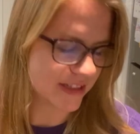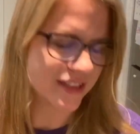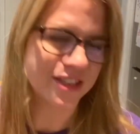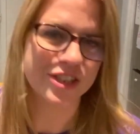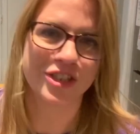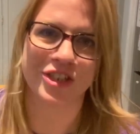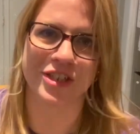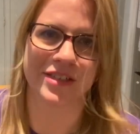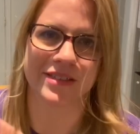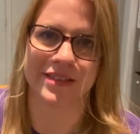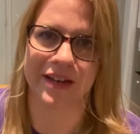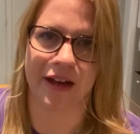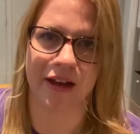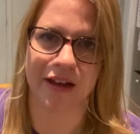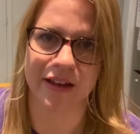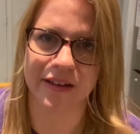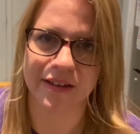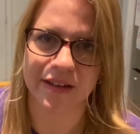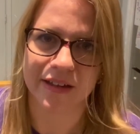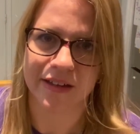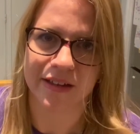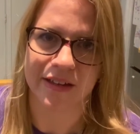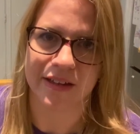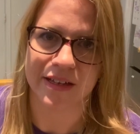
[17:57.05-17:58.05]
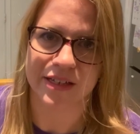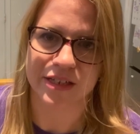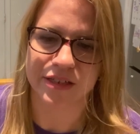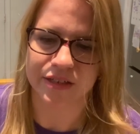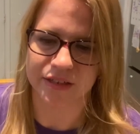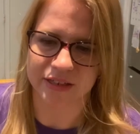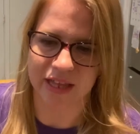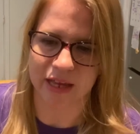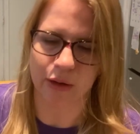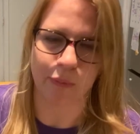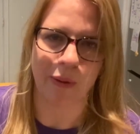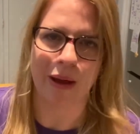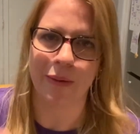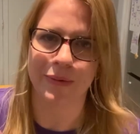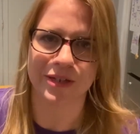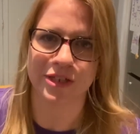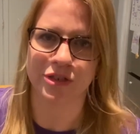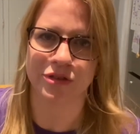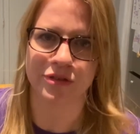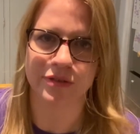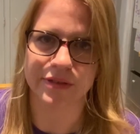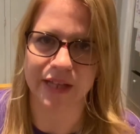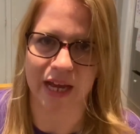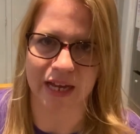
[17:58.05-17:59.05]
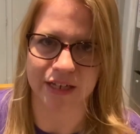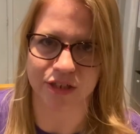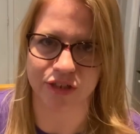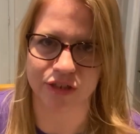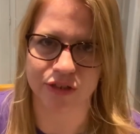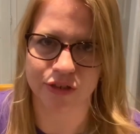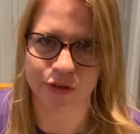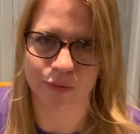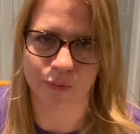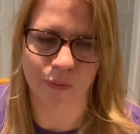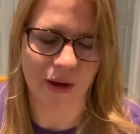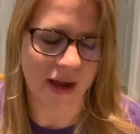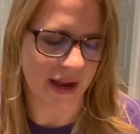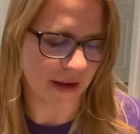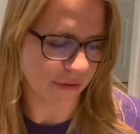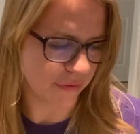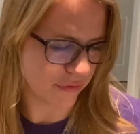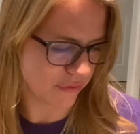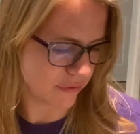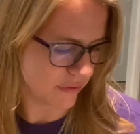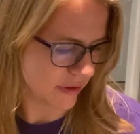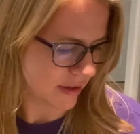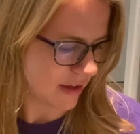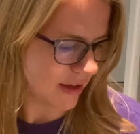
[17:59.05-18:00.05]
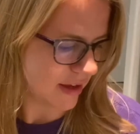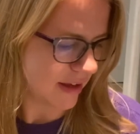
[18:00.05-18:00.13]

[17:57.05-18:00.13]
She's not, like, why would you do that? She's your wife.